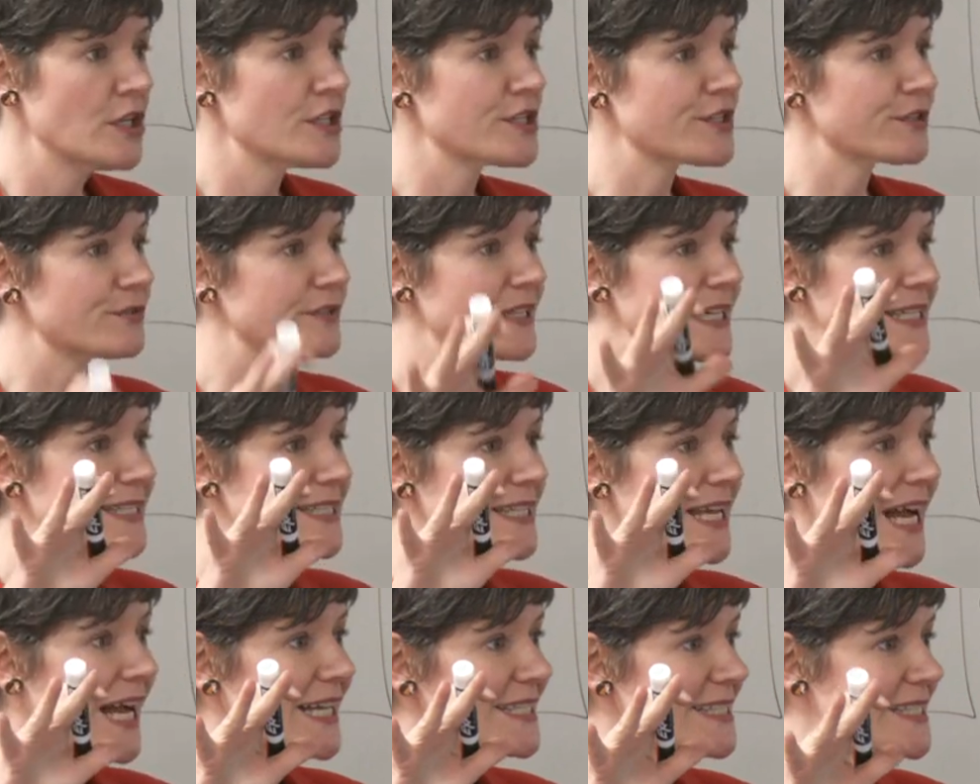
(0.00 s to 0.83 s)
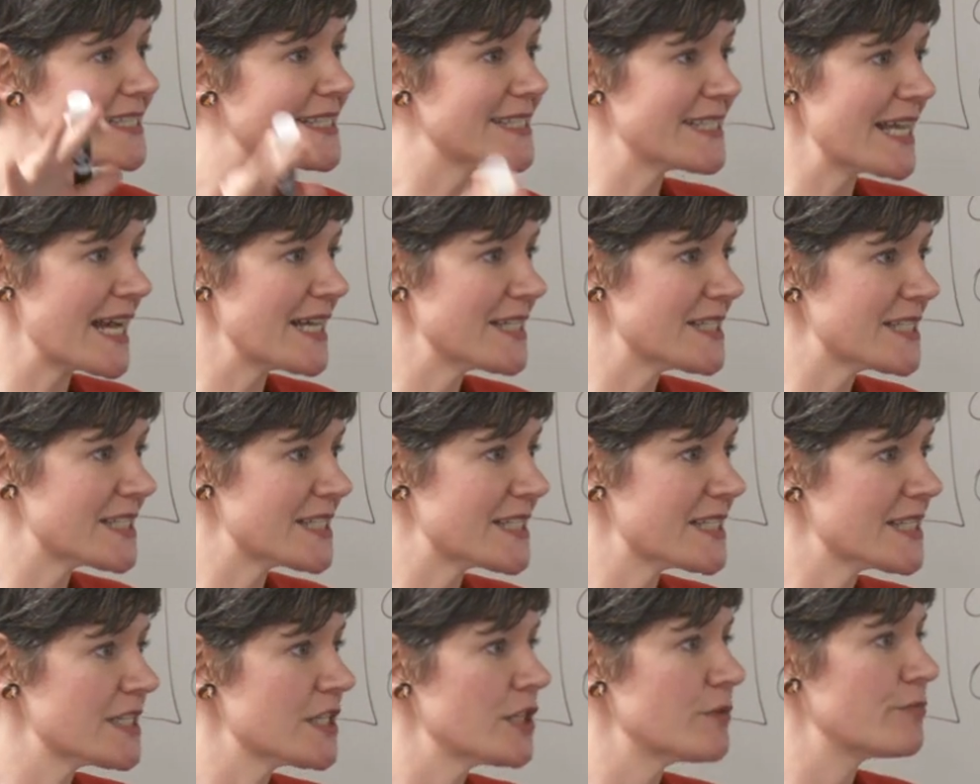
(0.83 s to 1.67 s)
So let's
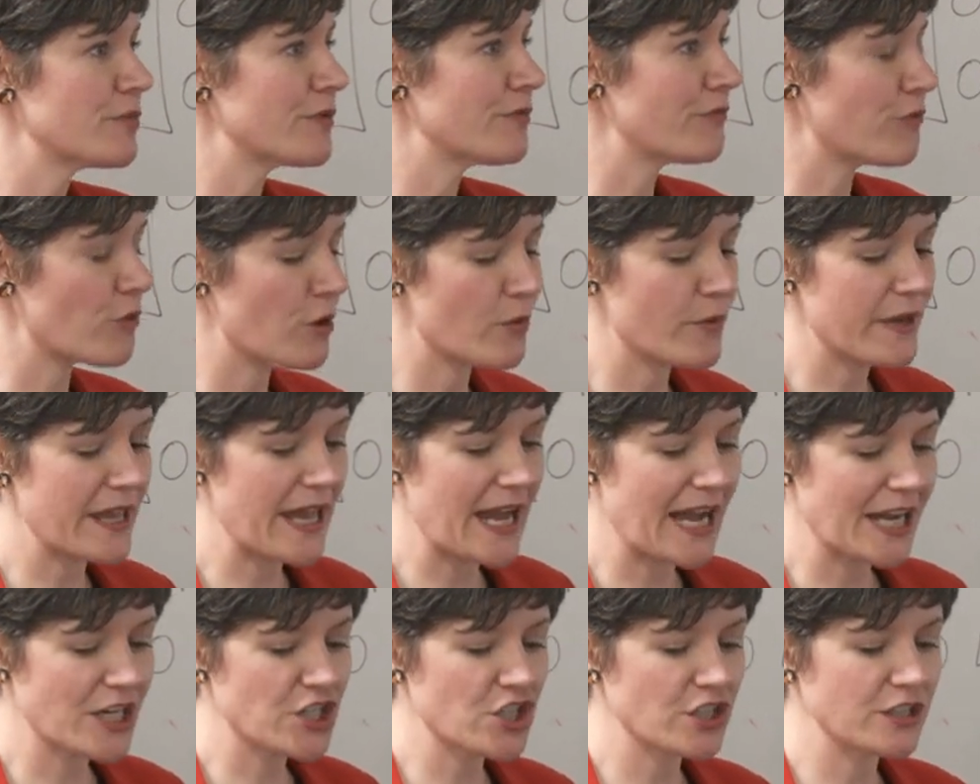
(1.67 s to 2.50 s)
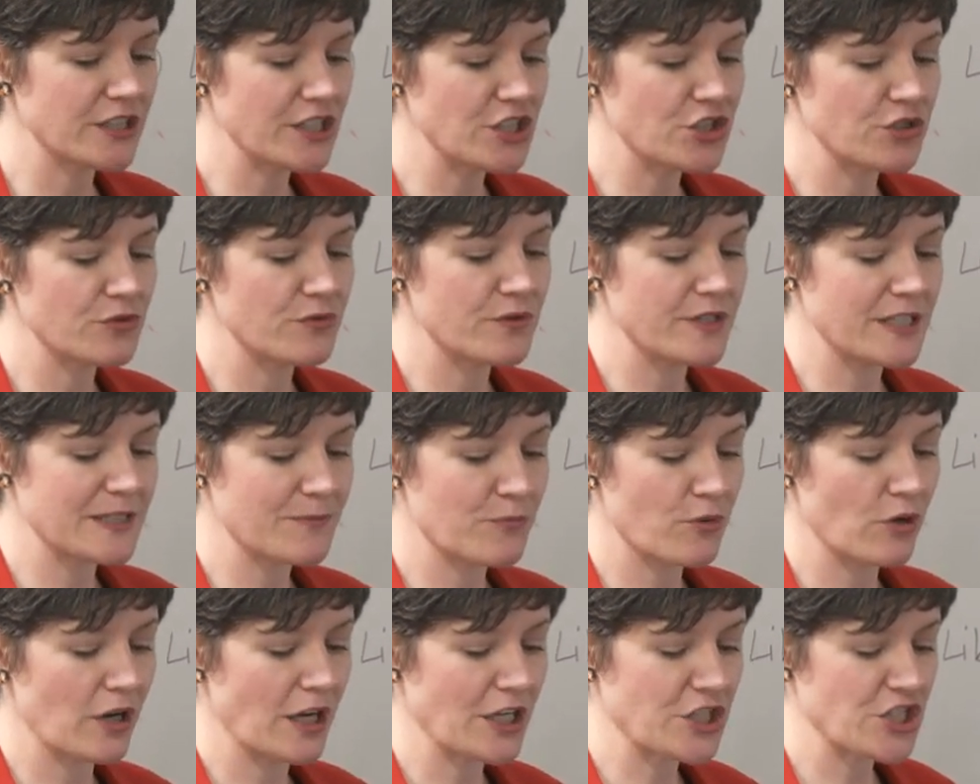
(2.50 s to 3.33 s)
assess before we actually do this
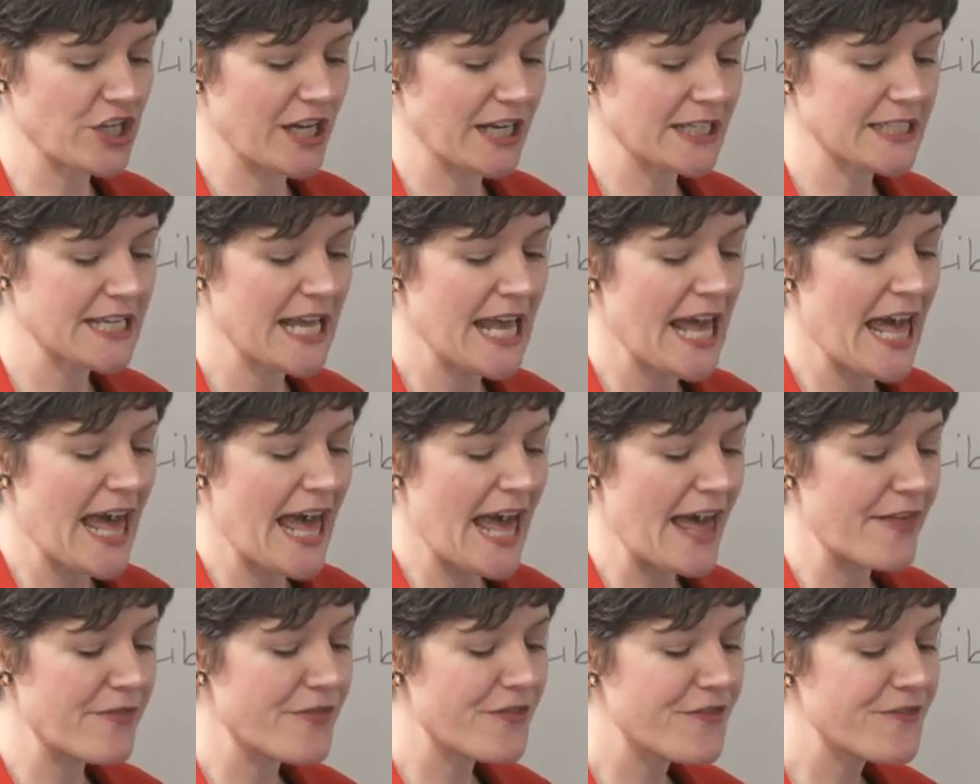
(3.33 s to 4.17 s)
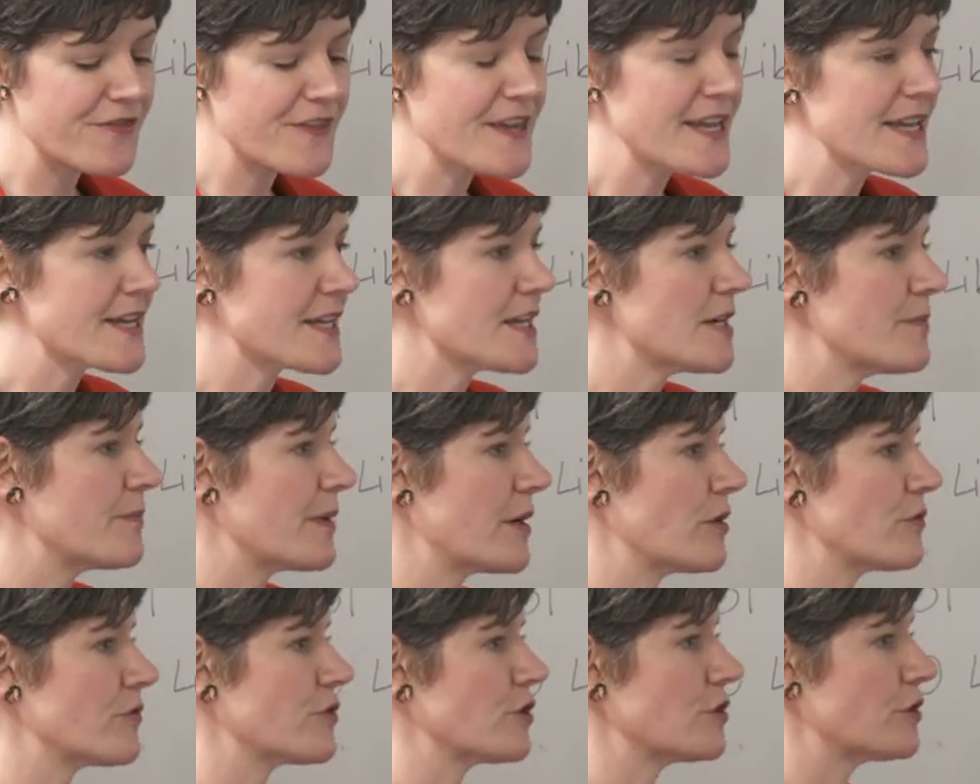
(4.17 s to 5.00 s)
project and think
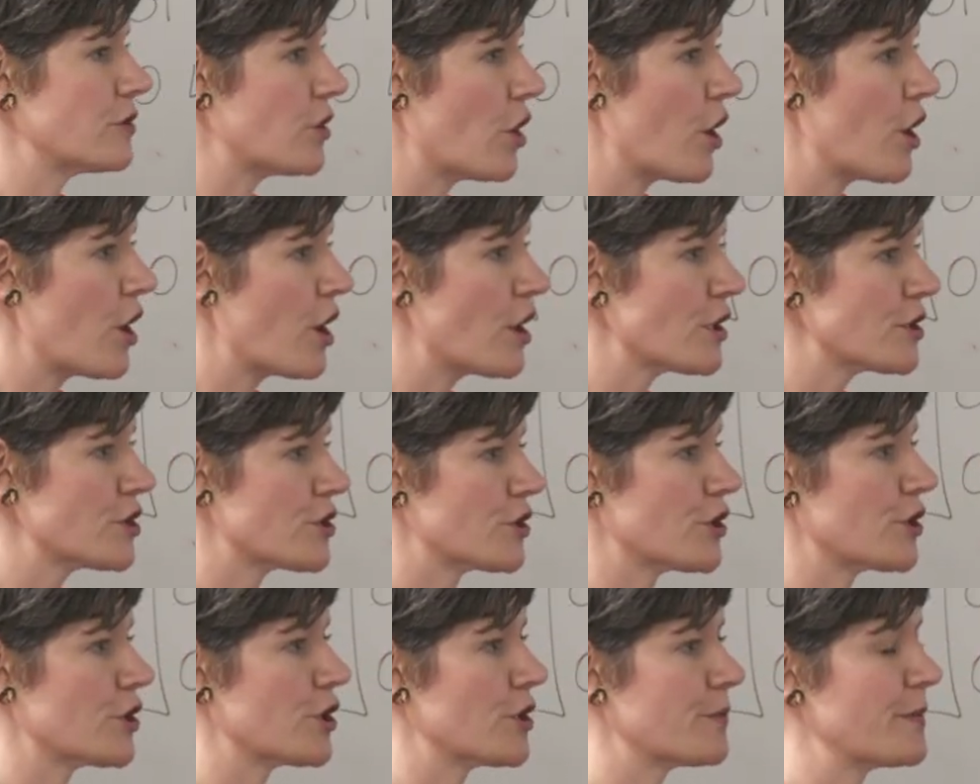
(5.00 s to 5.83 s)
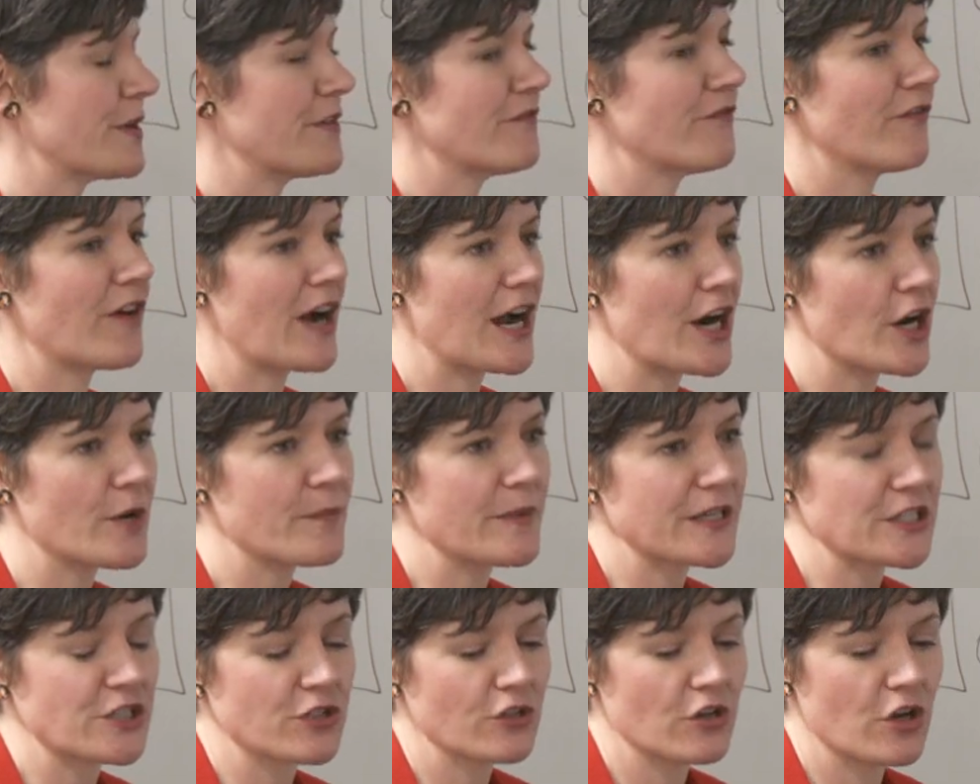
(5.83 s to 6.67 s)
about the long-term
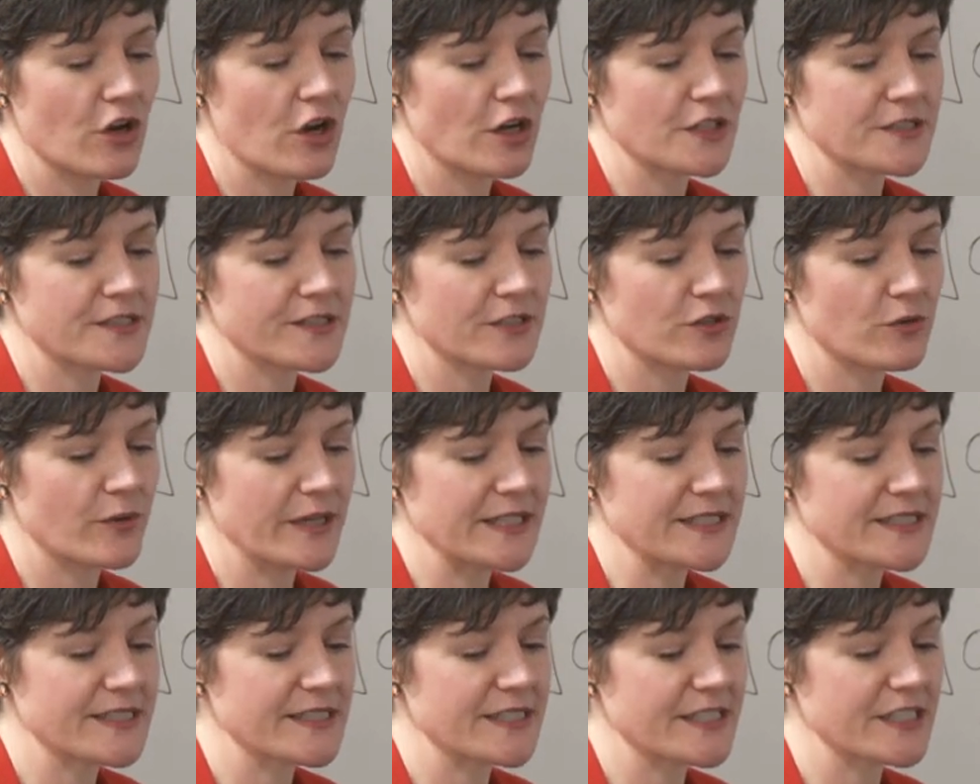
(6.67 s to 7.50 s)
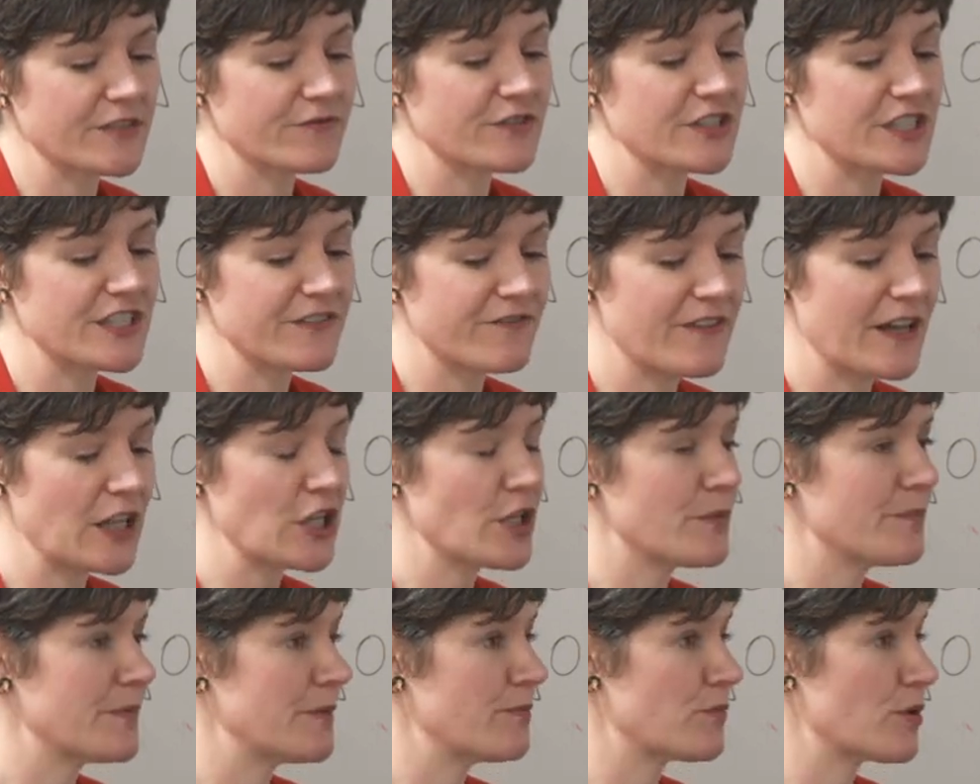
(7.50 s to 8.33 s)
environmental consequences of a
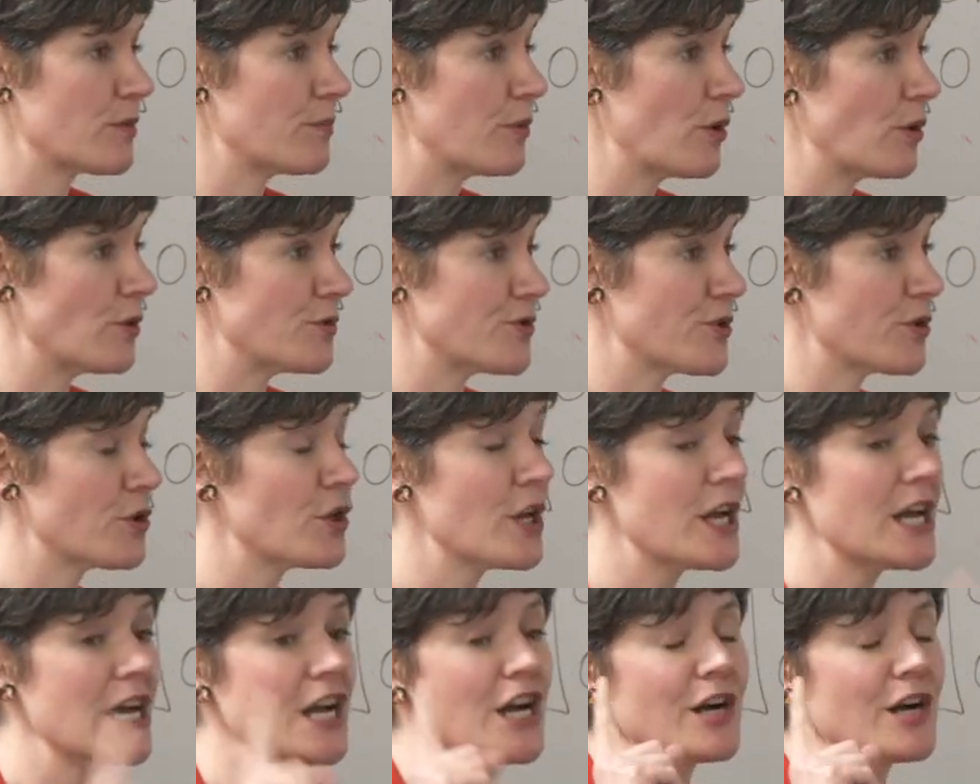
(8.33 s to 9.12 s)
development proposal